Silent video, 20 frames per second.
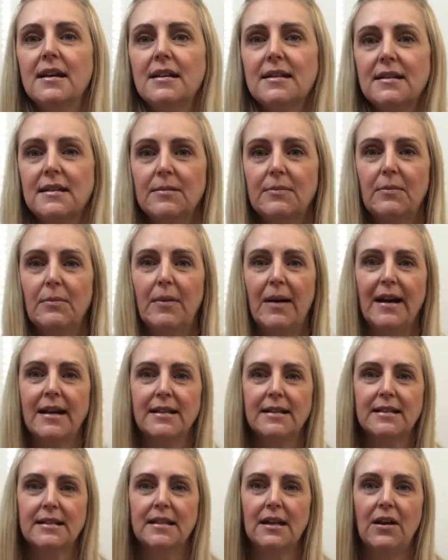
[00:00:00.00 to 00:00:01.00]
some
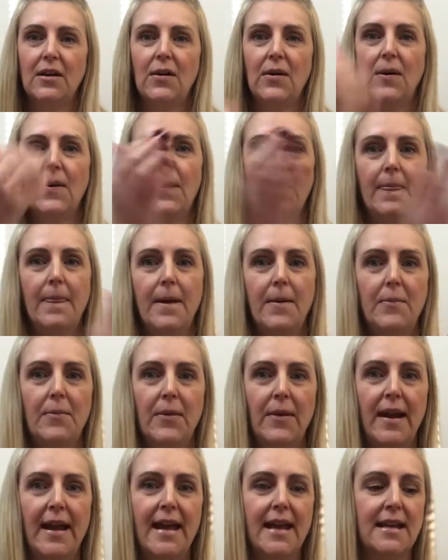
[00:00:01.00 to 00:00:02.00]
butter on the
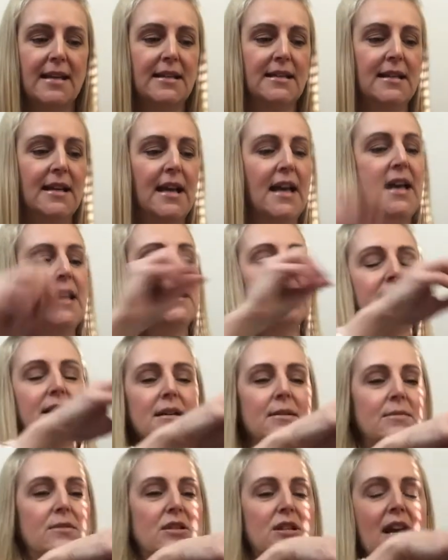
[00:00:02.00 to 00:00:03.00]
bread,
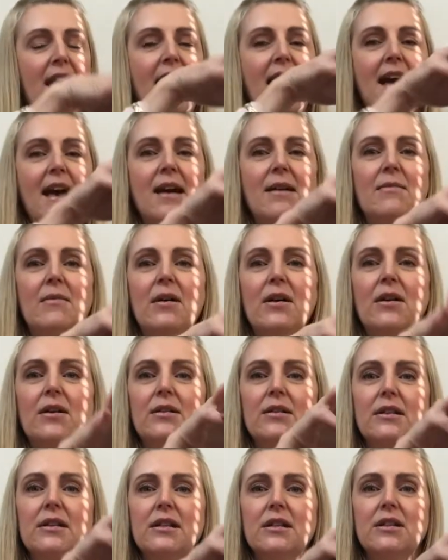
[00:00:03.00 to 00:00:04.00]
some jam
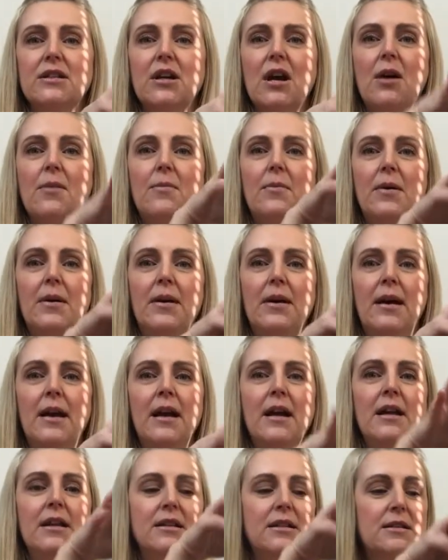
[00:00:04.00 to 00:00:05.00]
on the top
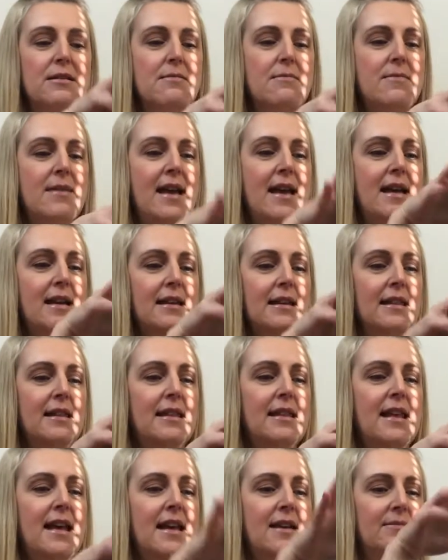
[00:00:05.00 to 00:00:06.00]
to make
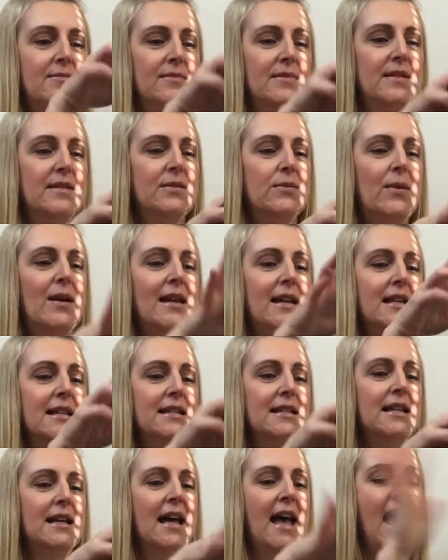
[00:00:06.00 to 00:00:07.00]
them
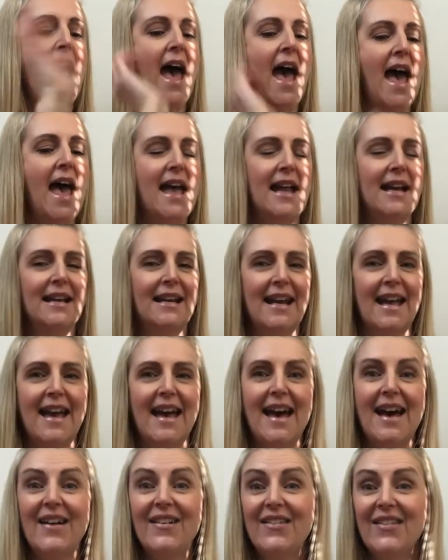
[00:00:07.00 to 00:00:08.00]
sweet, and
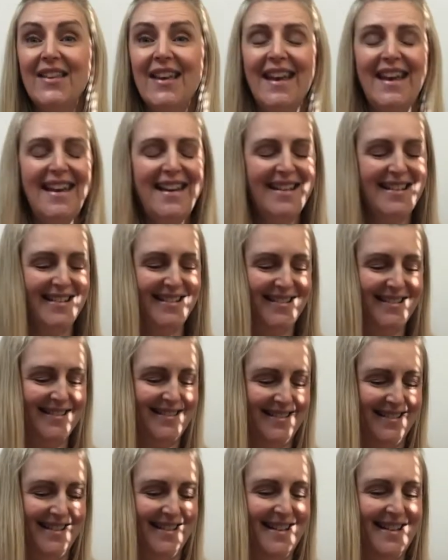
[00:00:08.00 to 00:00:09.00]
now they're
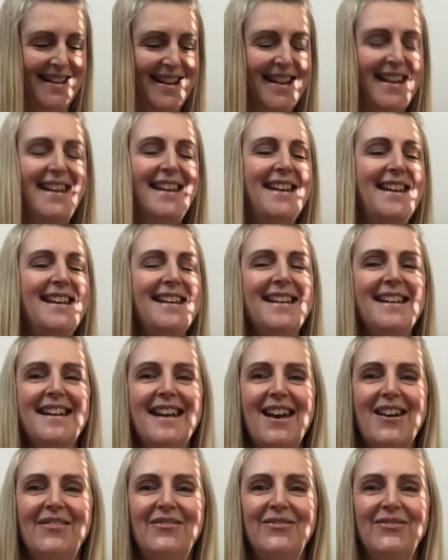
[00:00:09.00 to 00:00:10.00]
good
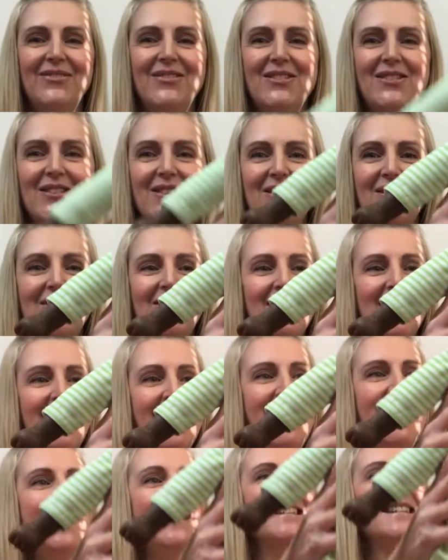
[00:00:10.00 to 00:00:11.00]
enough to
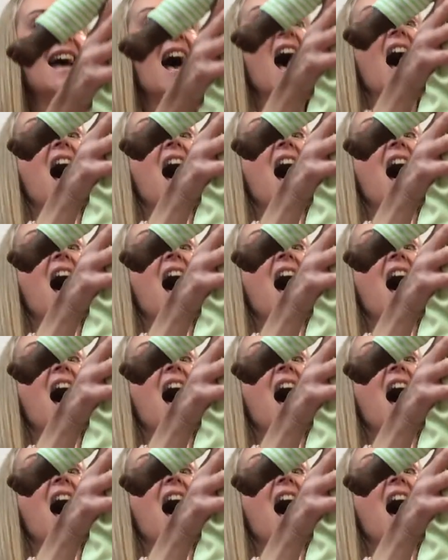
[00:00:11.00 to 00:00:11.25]
eat.